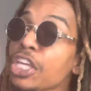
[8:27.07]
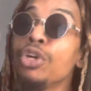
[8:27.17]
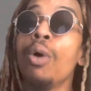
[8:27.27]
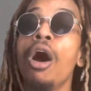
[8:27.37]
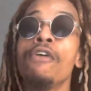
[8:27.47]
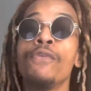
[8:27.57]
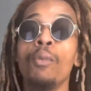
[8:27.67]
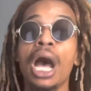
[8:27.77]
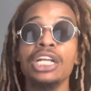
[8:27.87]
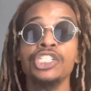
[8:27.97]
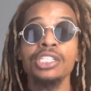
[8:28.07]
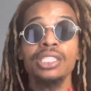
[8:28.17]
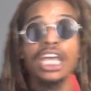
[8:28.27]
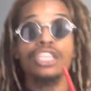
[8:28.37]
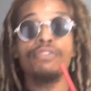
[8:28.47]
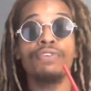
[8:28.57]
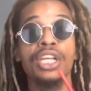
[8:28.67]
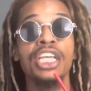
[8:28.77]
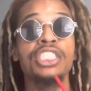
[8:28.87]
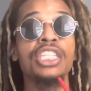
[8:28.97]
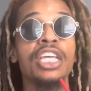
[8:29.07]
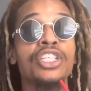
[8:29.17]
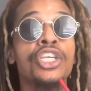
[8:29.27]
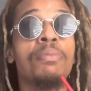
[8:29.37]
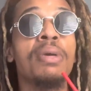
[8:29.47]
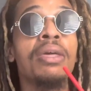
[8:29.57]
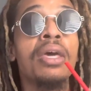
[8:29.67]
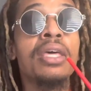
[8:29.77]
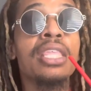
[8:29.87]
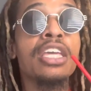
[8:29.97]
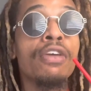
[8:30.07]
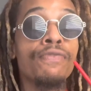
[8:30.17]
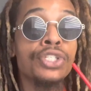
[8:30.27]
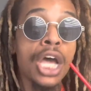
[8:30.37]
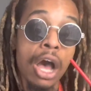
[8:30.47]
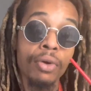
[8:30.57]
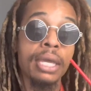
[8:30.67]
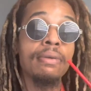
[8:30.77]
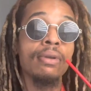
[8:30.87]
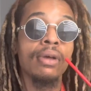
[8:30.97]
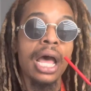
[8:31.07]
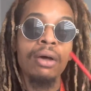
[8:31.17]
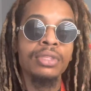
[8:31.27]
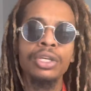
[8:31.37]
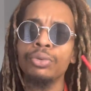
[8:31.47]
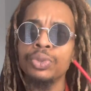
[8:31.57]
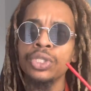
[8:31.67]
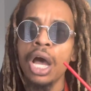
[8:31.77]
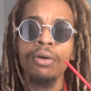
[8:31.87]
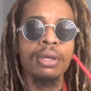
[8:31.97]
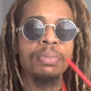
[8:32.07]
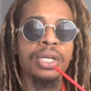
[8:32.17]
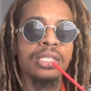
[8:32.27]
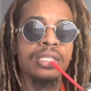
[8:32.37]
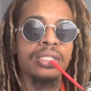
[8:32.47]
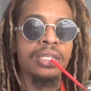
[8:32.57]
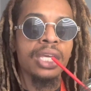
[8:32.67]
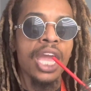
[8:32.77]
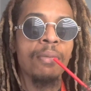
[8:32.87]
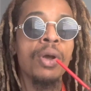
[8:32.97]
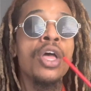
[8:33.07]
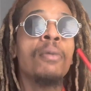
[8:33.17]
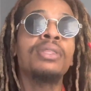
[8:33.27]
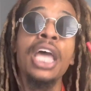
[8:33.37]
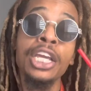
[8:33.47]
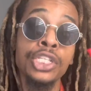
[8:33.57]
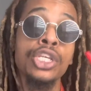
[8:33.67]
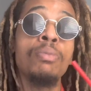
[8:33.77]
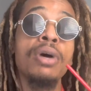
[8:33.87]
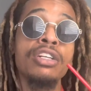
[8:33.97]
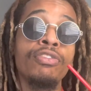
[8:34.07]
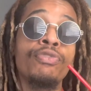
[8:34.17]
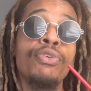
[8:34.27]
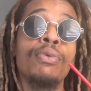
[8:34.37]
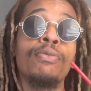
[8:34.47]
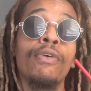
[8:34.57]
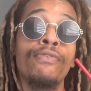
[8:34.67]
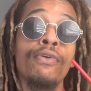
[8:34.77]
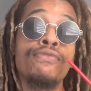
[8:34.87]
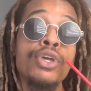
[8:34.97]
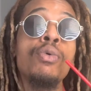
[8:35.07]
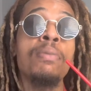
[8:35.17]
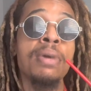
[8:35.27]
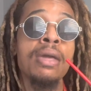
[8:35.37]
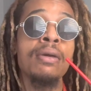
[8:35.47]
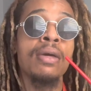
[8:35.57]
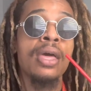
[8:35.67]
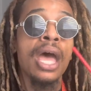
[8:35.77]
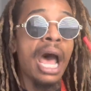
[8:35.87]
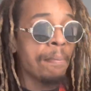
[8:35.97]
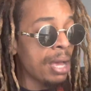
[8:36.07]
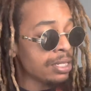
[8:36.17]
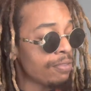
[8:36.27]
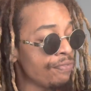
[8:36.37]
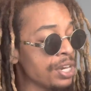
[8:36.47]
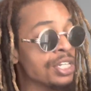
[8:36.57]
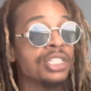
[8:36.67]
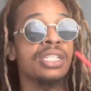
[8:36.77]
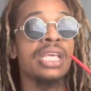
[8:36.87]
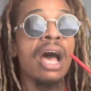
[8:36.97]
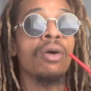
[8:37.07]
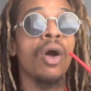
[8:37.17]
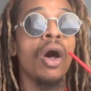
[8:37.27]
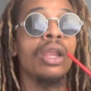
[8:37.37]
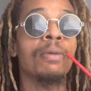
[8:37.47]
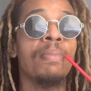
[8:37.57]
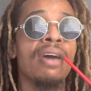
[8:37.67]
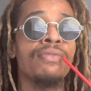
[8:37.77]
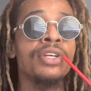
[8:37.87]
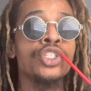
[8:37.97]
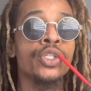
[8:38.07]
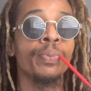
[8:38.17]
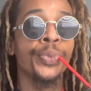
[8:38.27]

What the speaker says: you all for watching. Thank you for listening to me. Thank you for talking. I don't think you was talking because it's a camera, but thank you so much for viewing me. I'm about to finish this alcoholic beverage